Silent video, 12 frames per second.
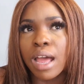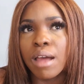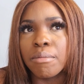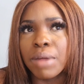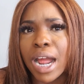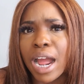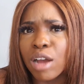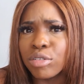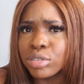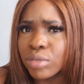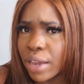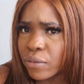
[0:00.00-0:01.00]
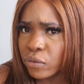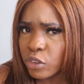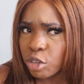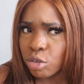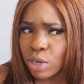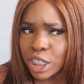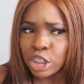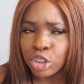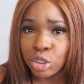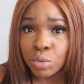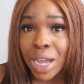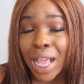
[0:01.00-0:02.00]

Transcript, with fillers: How do I feel and do